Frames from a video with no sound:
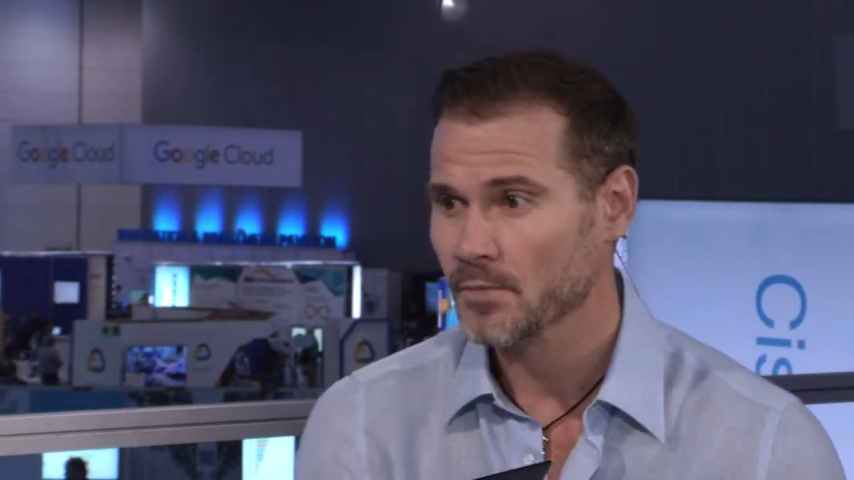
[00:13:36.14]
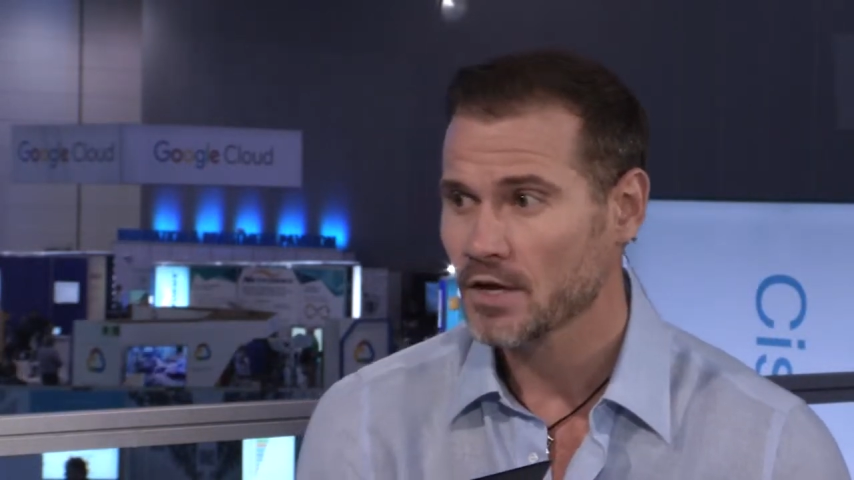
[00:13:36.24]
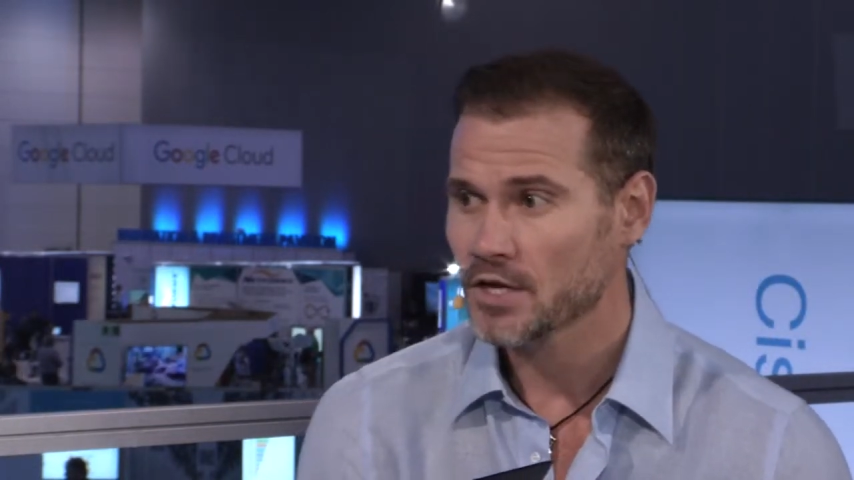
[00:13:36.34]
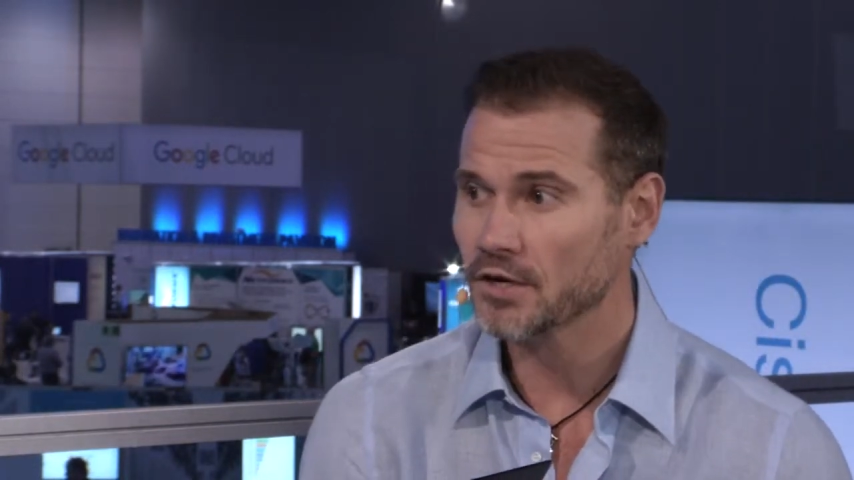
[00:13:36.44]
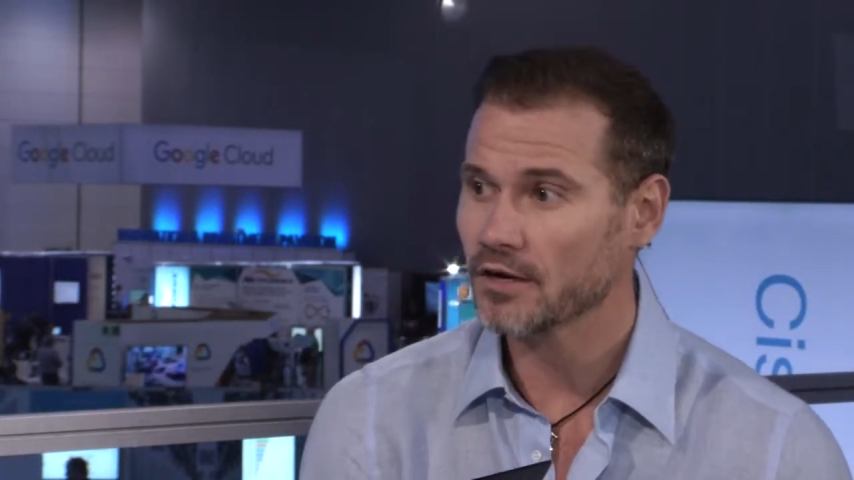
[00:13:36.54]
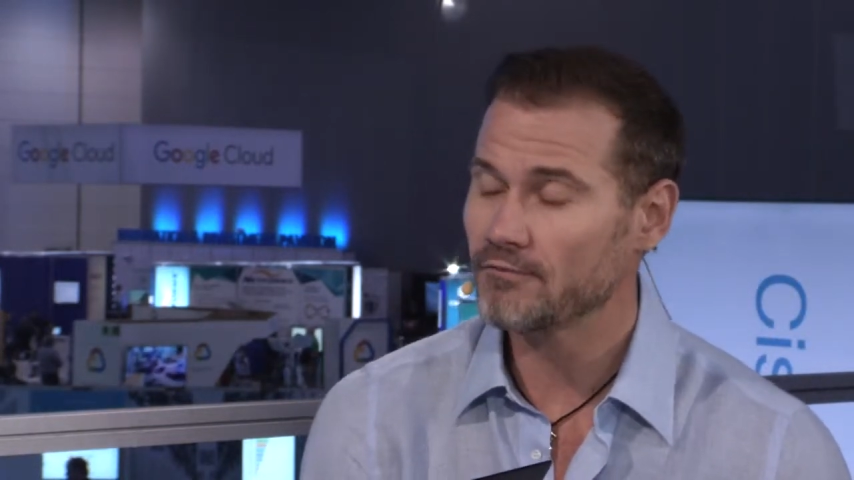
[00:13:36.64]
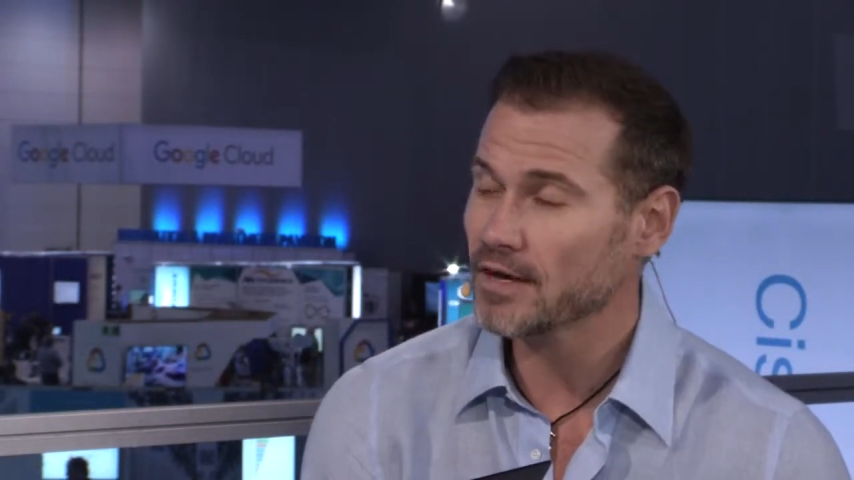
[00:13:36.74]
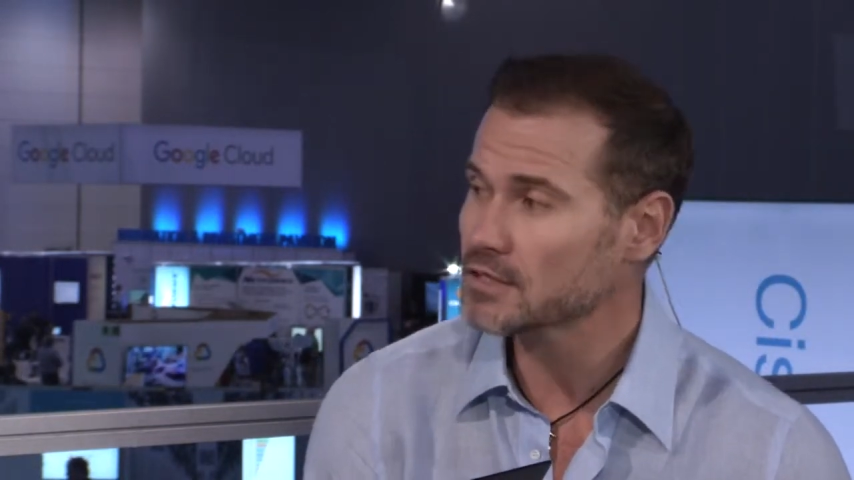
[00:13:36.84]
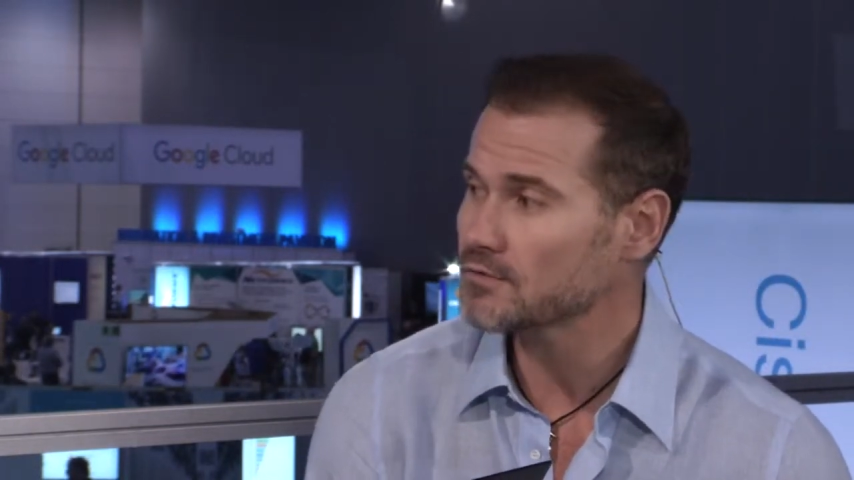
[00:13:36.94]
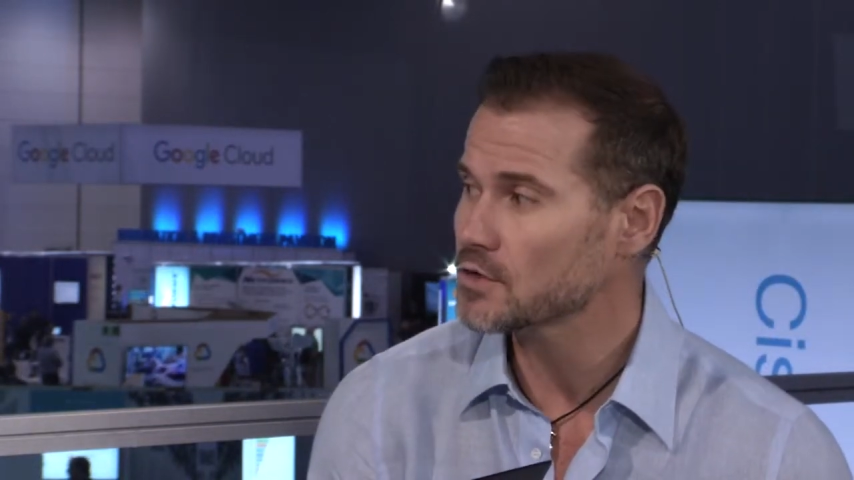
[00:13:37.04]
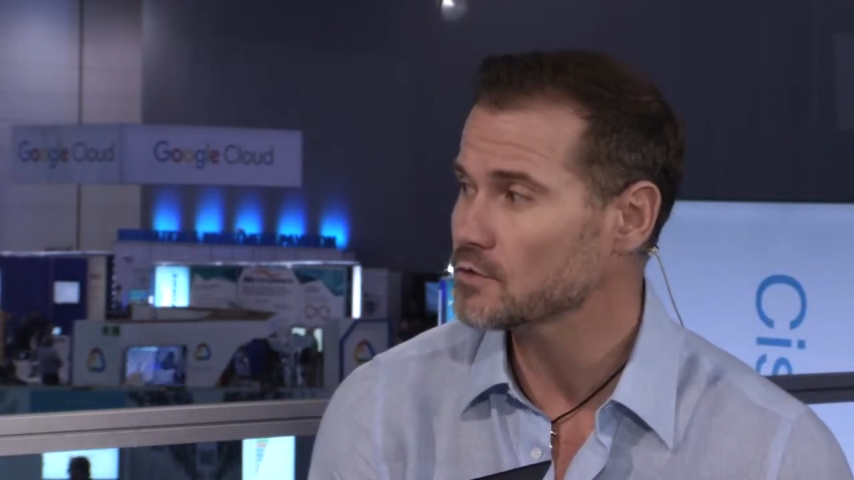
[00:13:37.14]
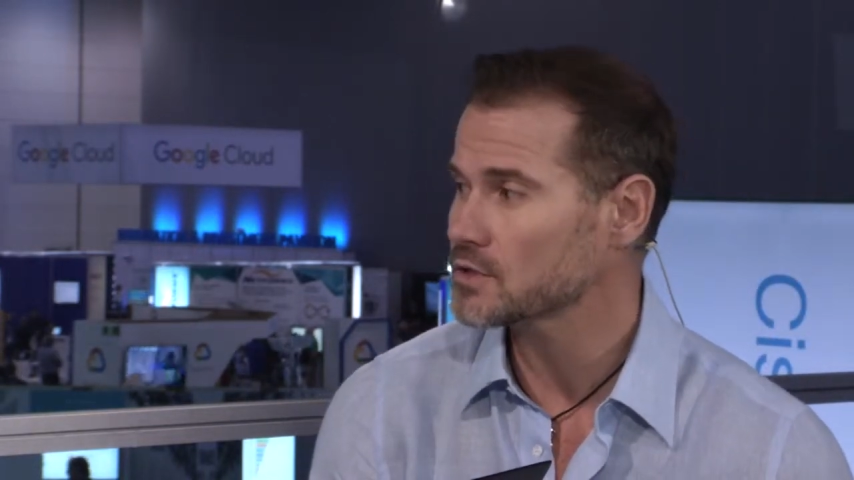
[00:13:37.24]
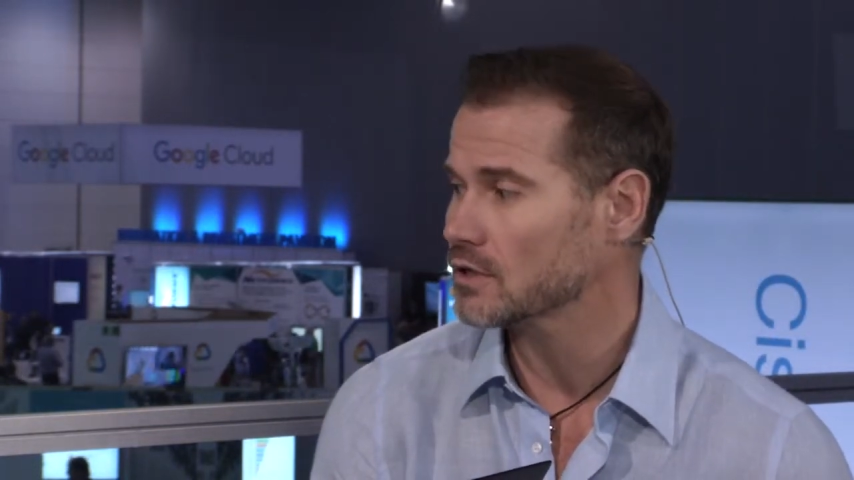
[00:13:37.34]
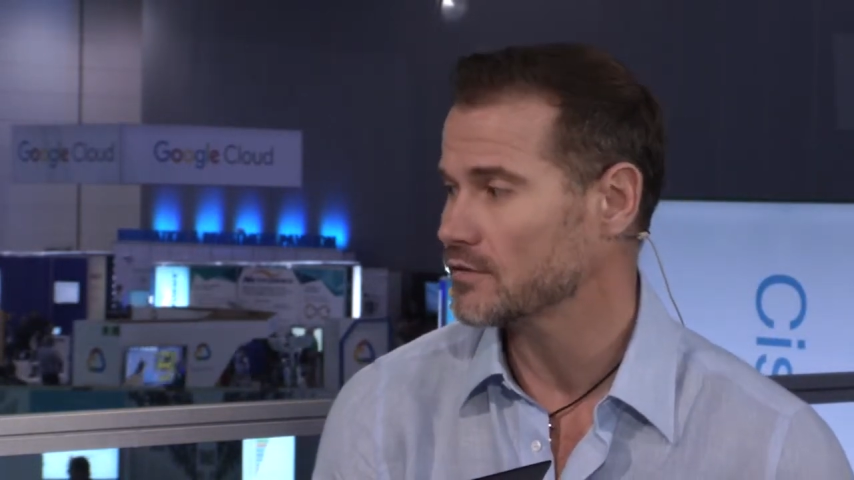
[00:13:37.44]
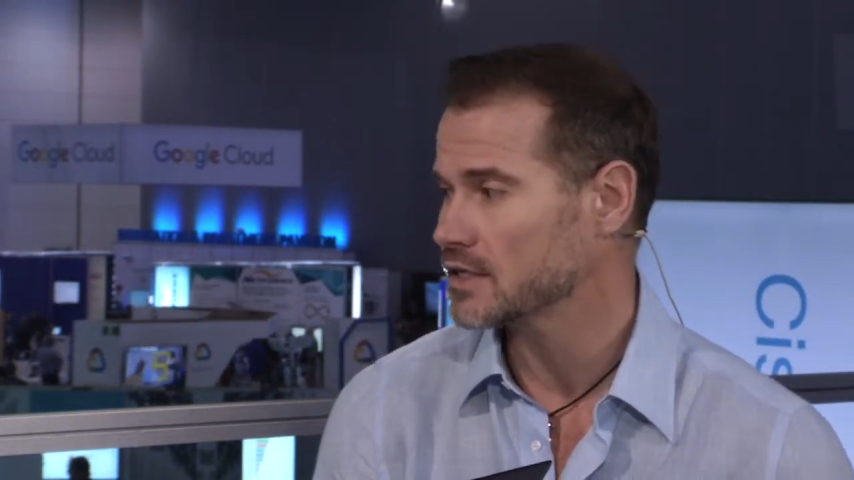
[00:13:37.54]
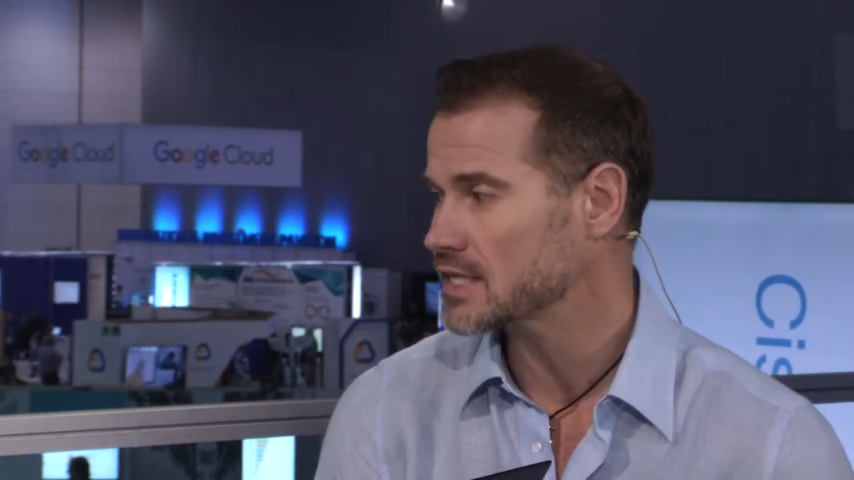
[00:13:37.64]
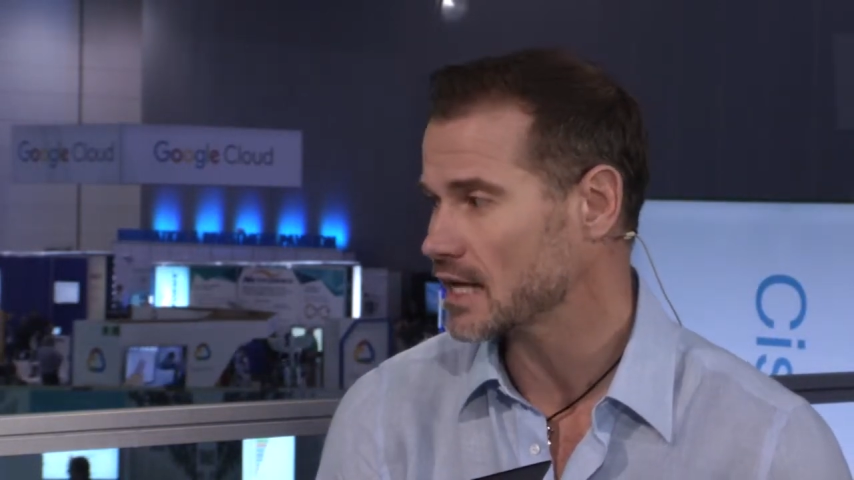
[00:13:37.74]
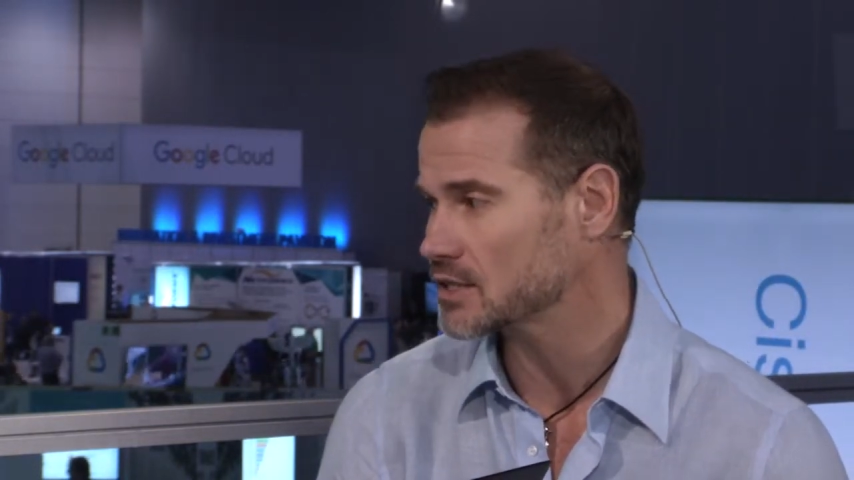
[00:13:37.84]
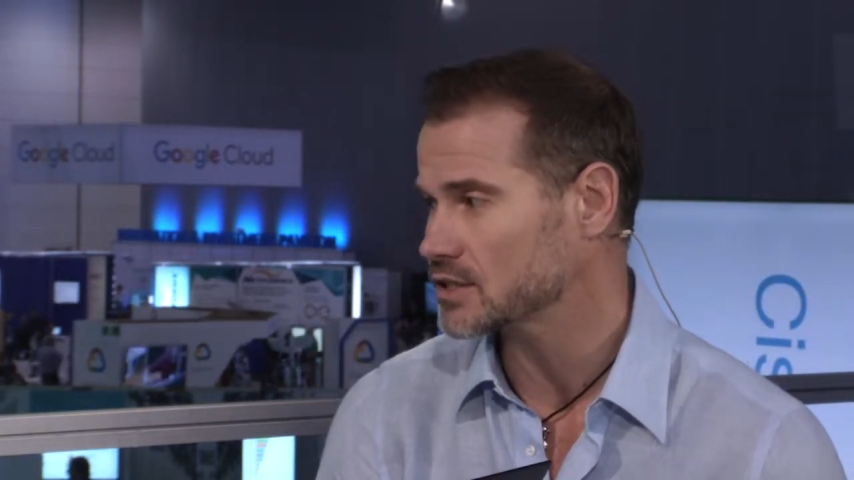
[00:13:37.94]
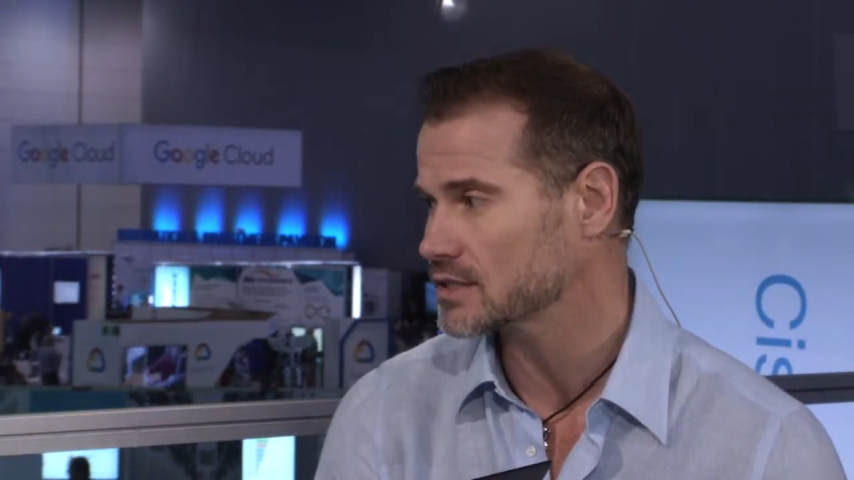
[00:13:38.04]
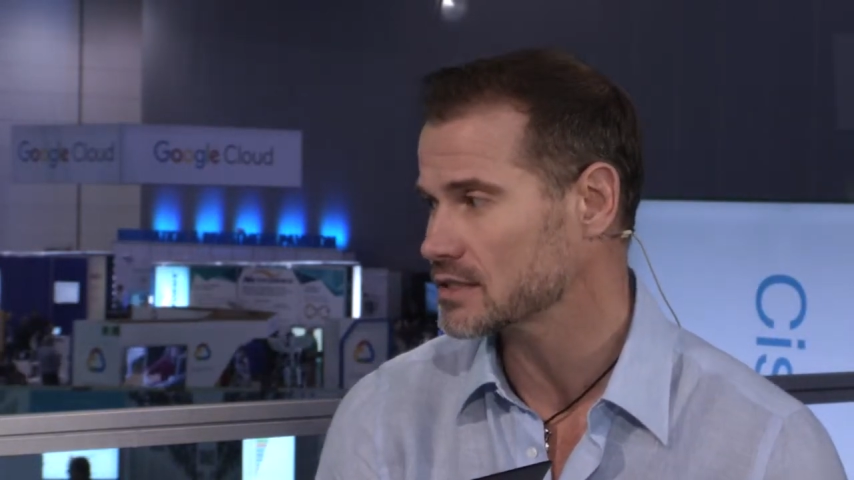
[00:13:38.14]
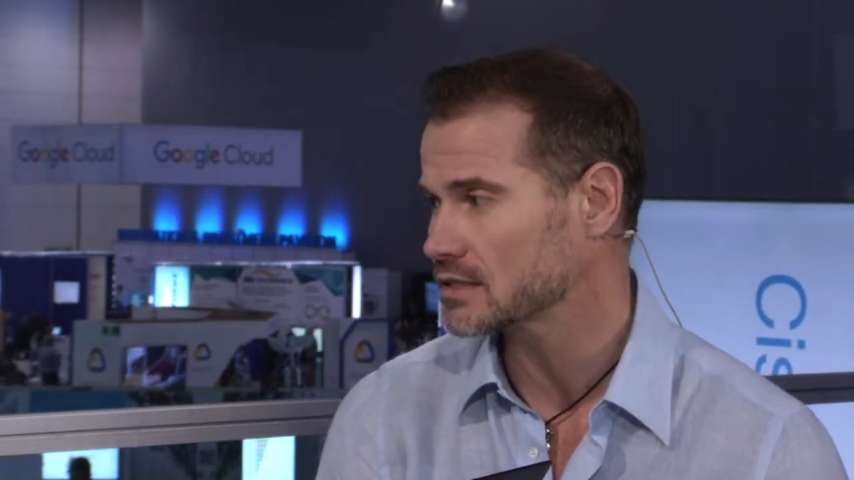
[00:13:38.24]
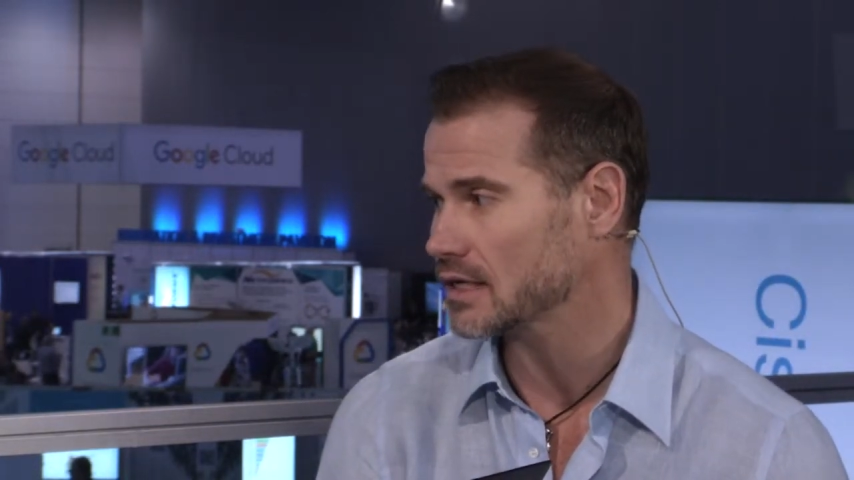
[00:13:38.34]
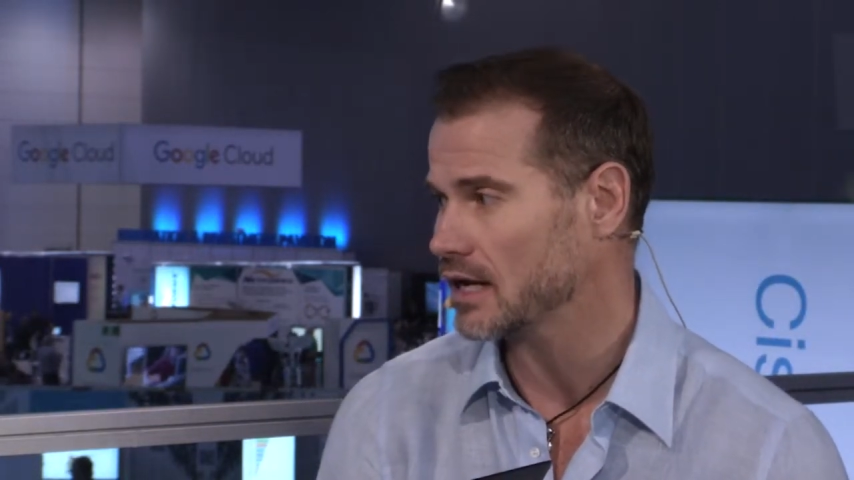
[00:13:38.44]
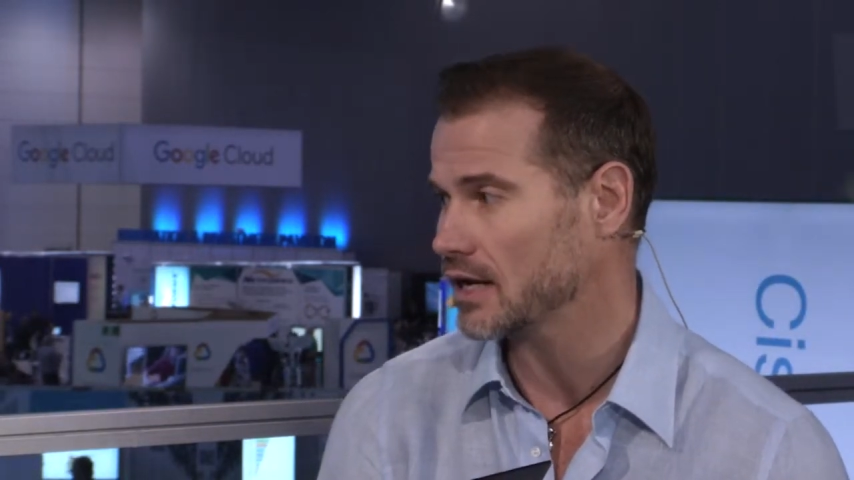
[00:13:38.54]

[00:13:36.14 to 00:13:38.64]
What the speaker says: Effective use of intelligence